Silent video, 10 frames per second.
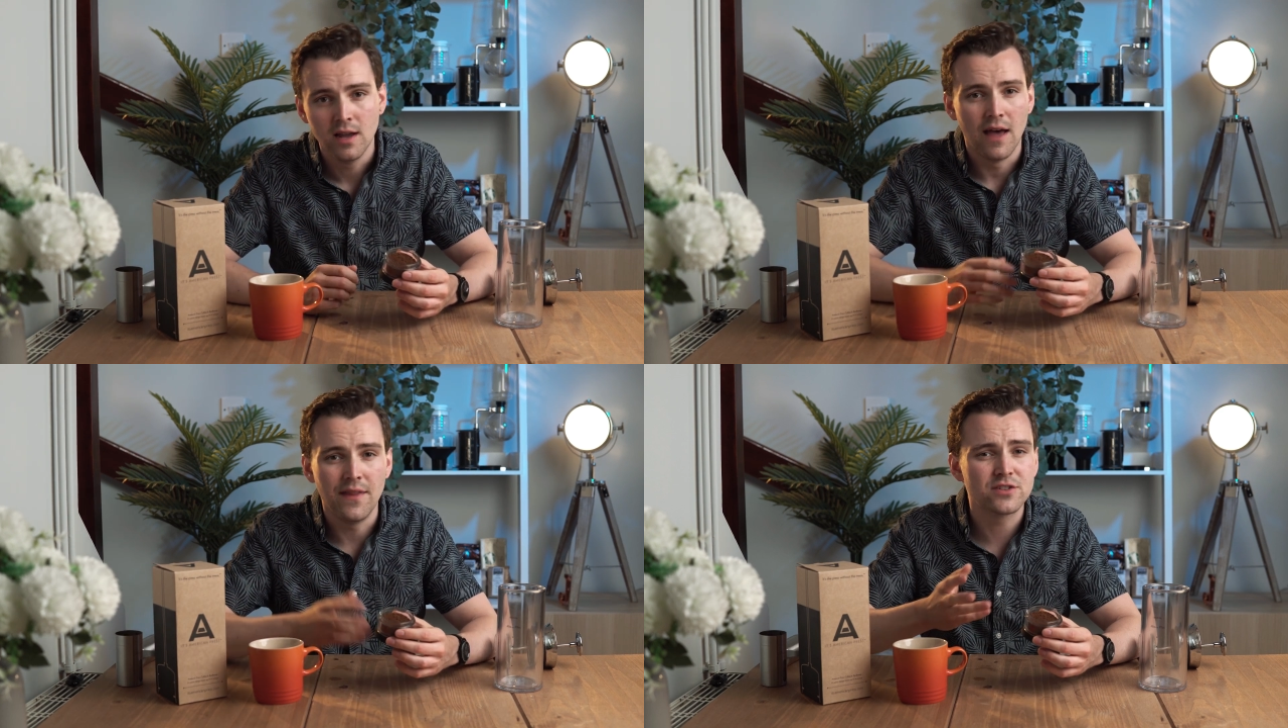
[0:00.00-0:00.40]

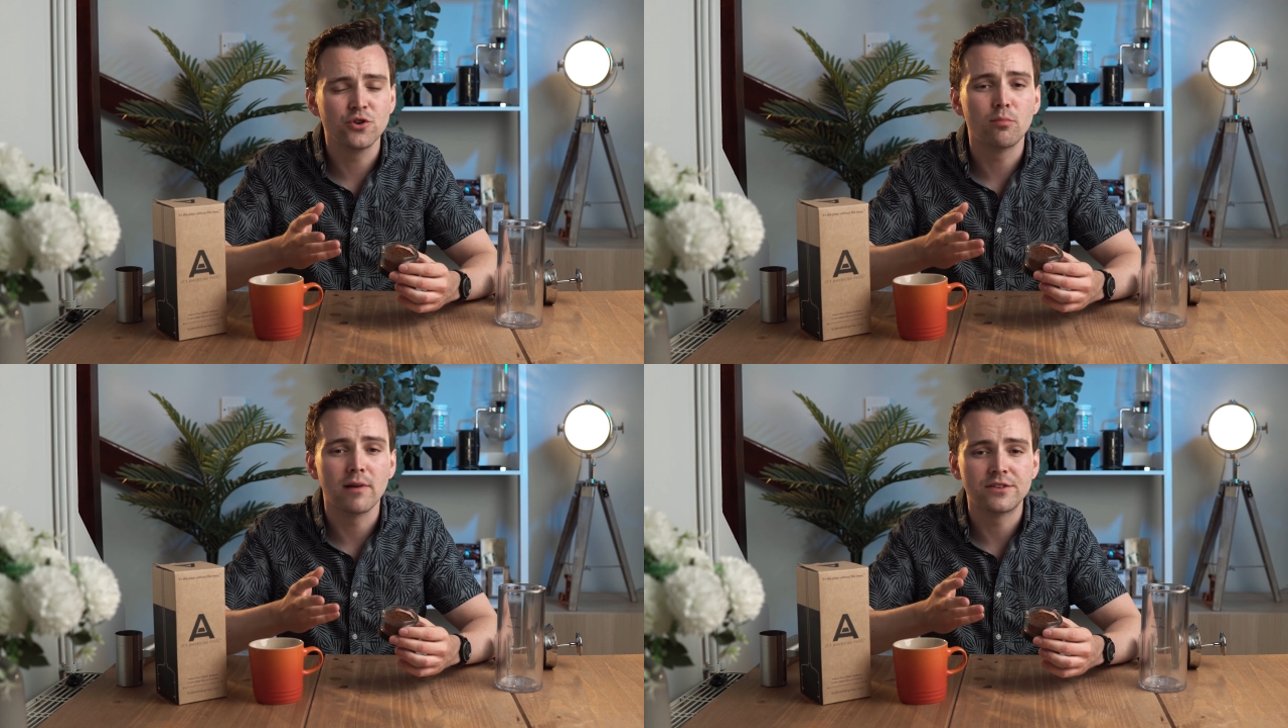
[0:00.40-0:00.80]
and that's
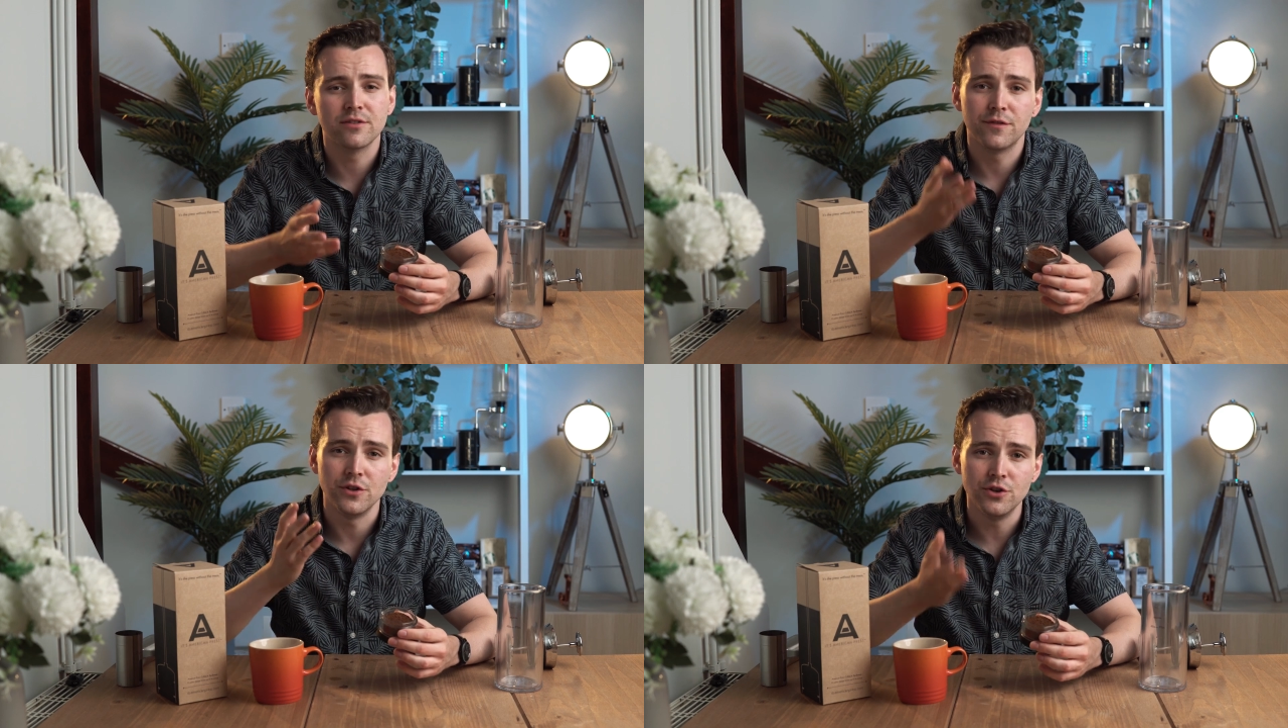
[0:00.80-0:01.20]
not
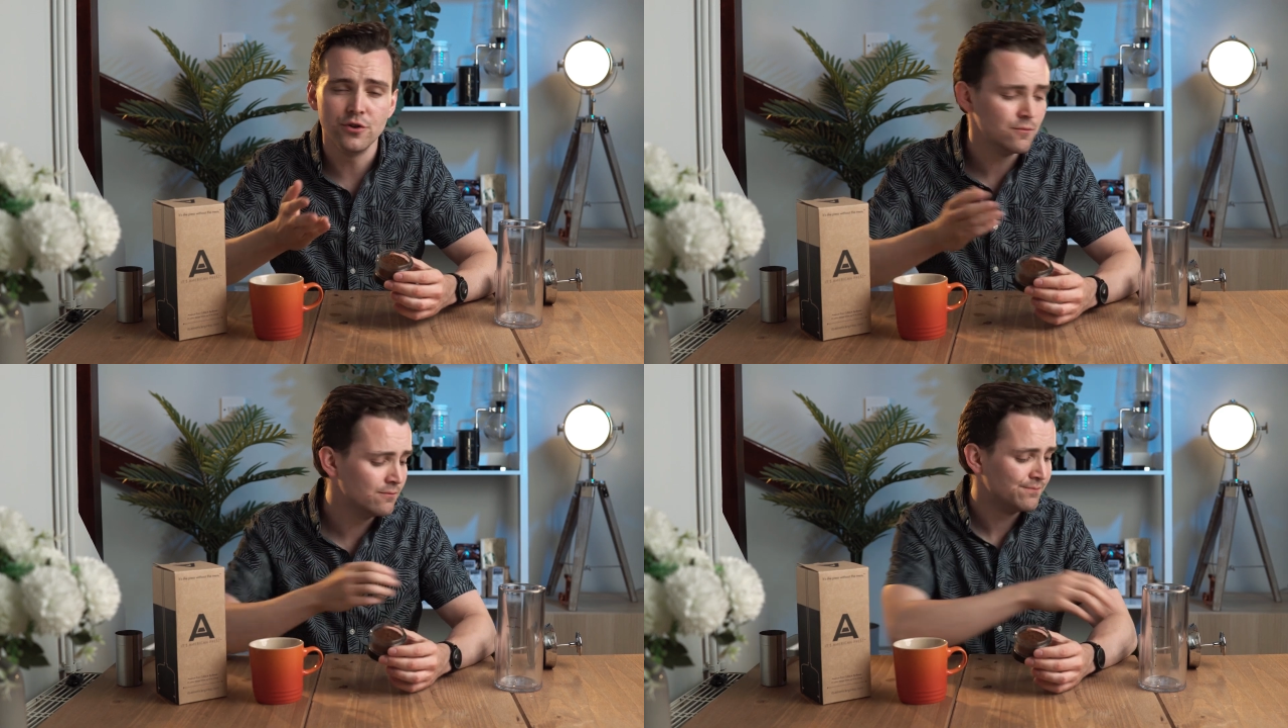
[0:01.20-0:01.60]
pleasant for
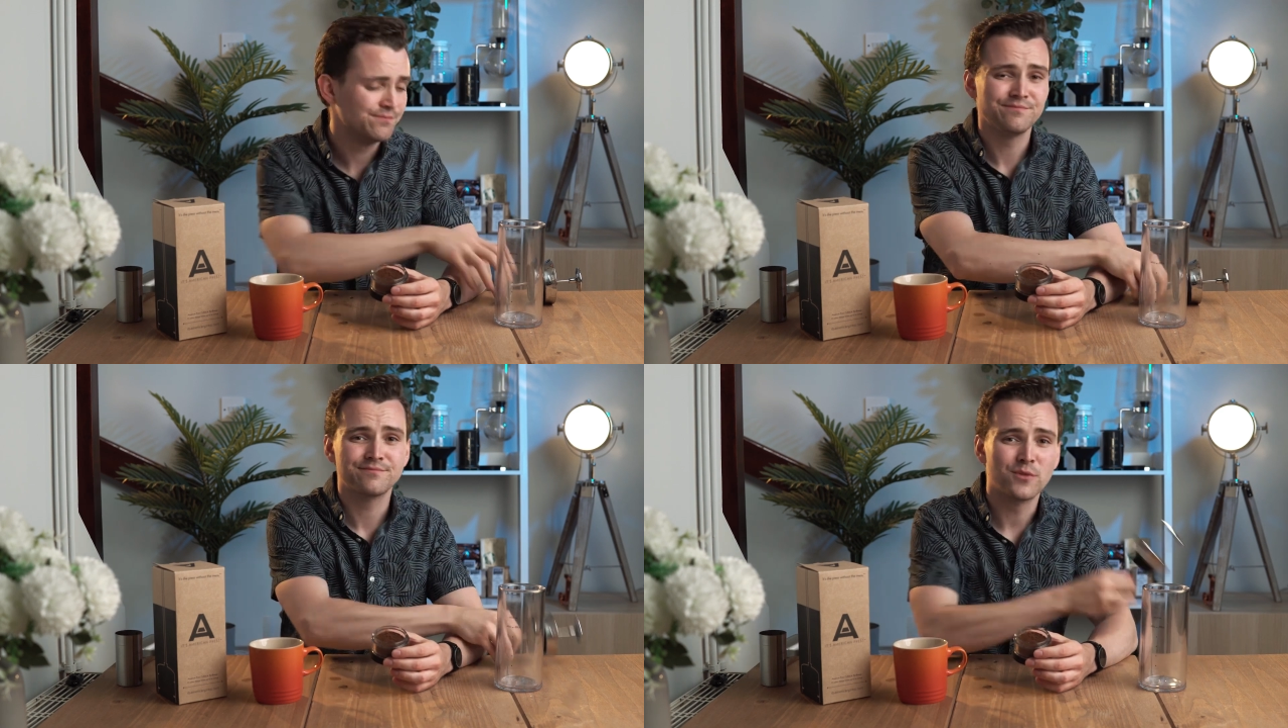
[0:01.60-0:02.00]
you
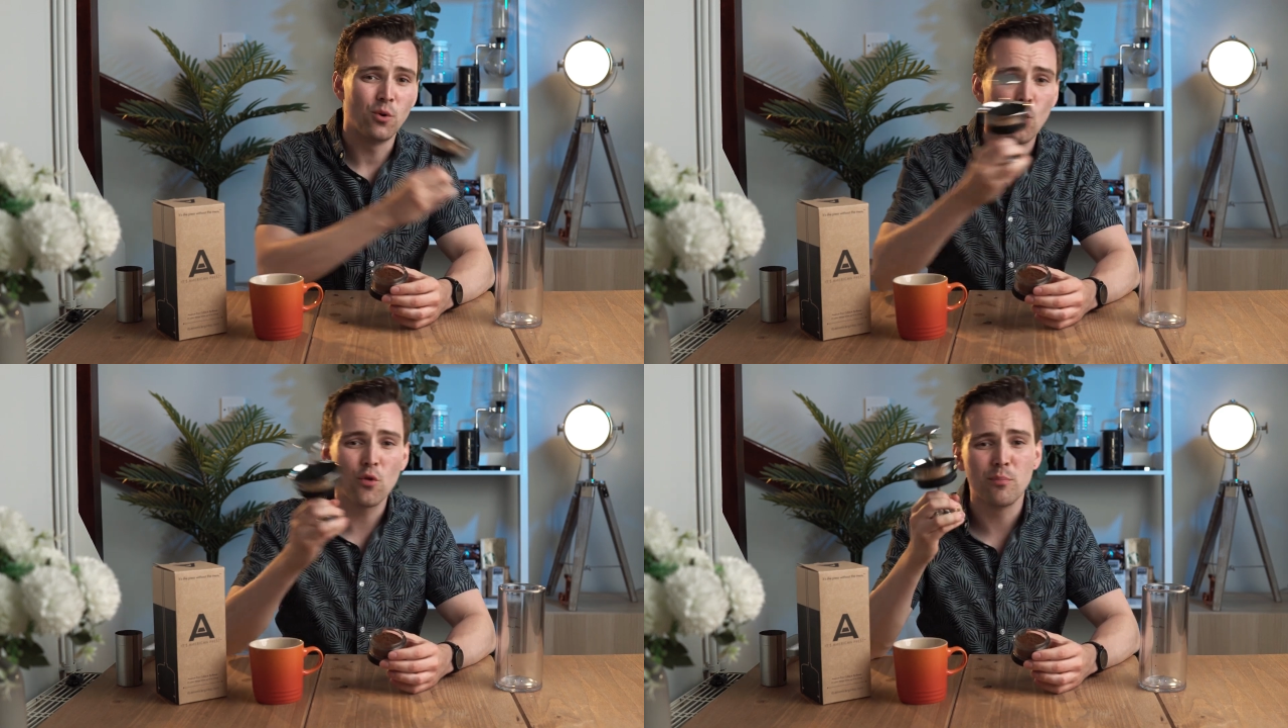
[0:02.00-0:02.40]

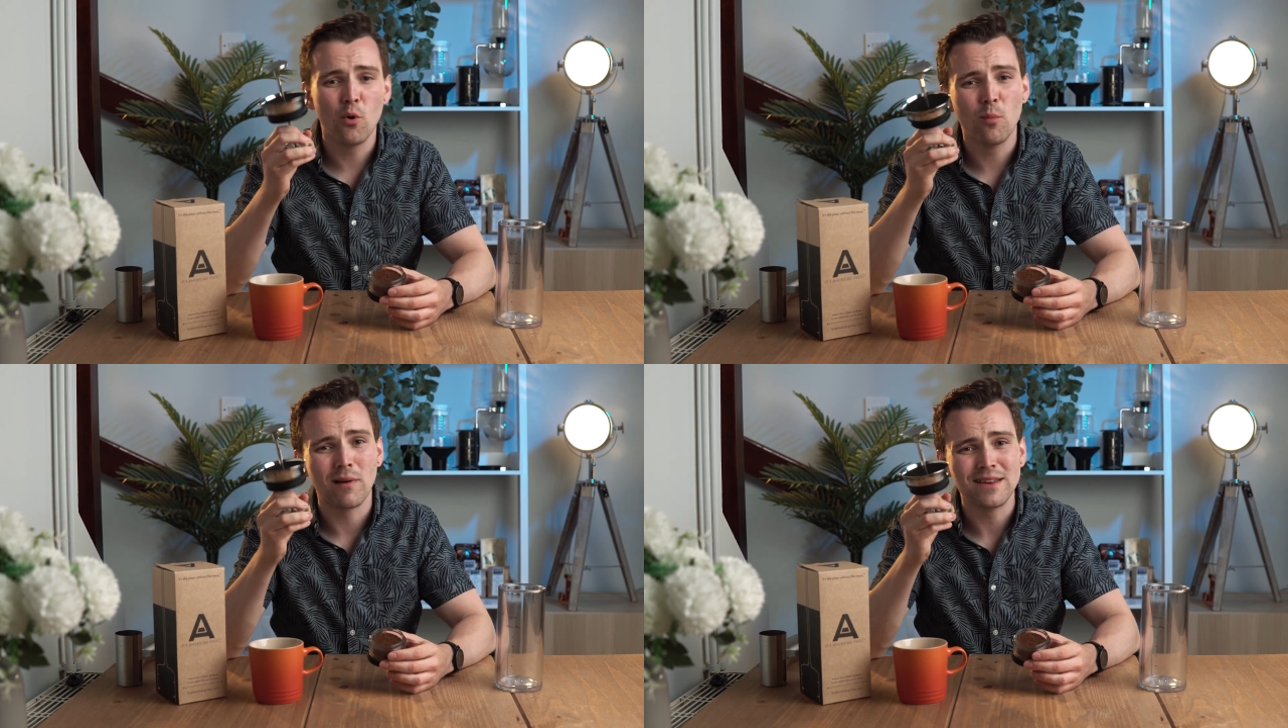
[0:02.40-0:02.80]
or the
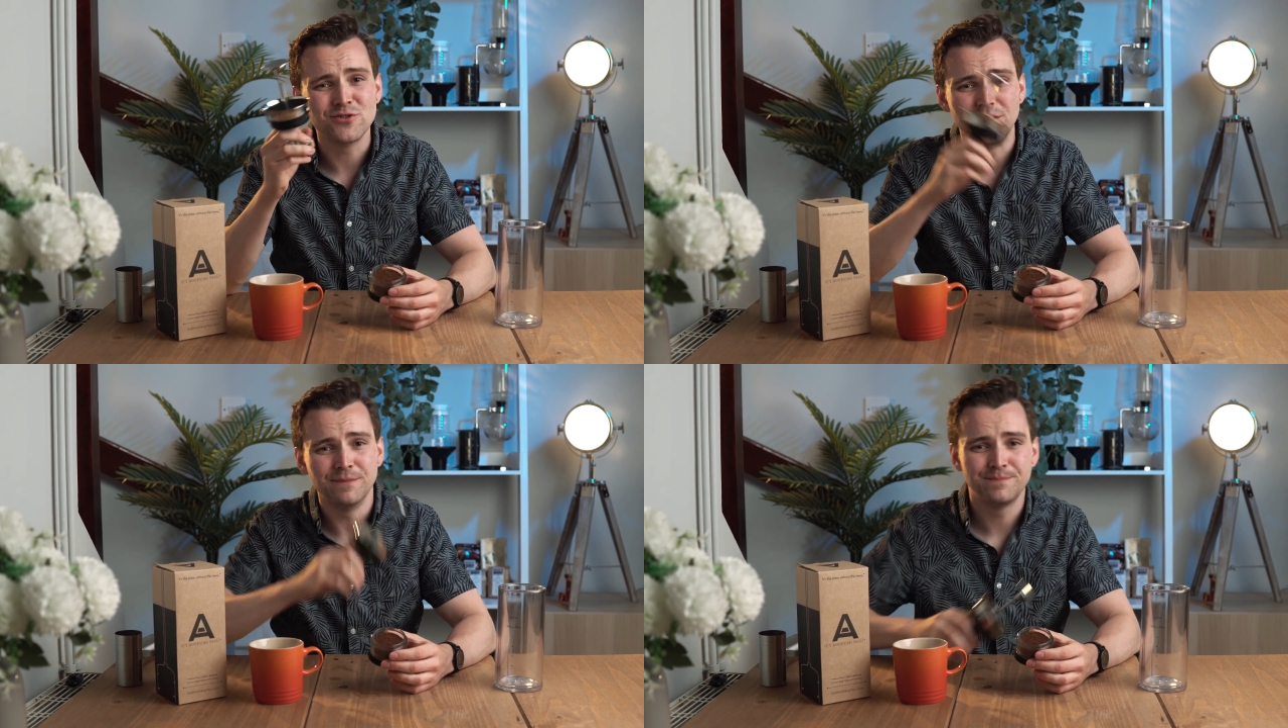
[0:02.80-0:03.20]
poor
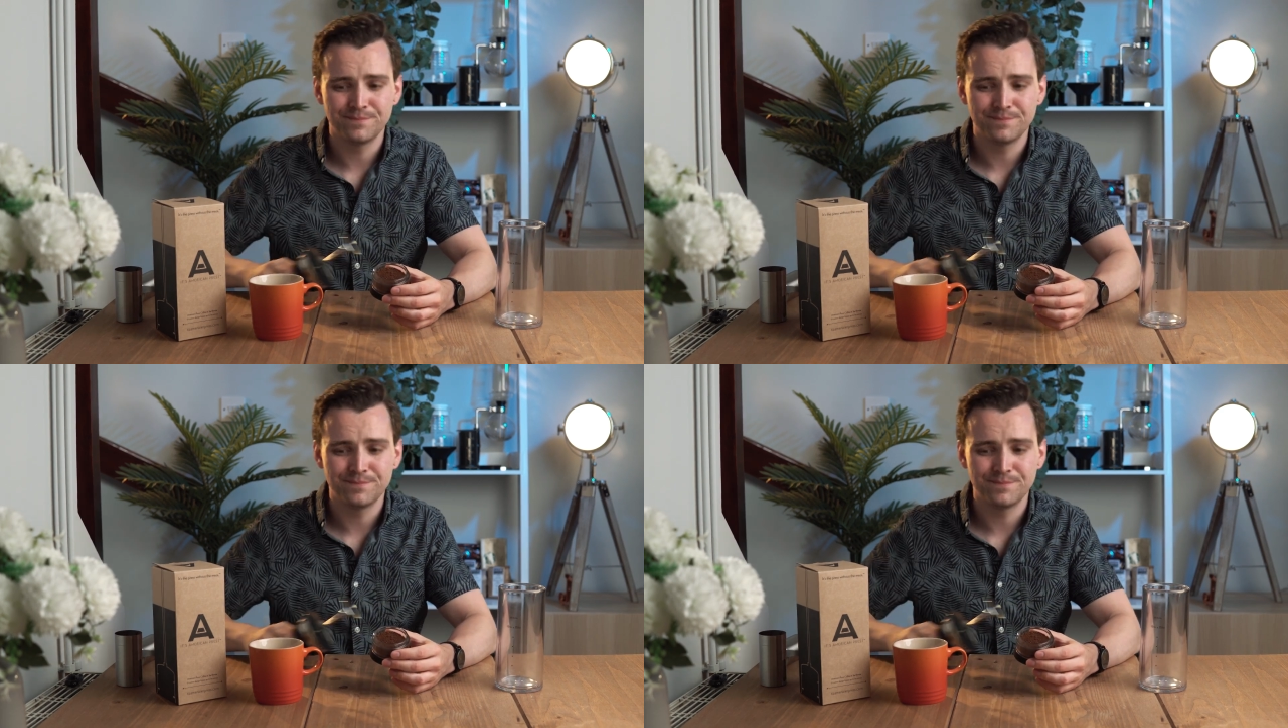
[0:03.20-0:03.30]
plunger.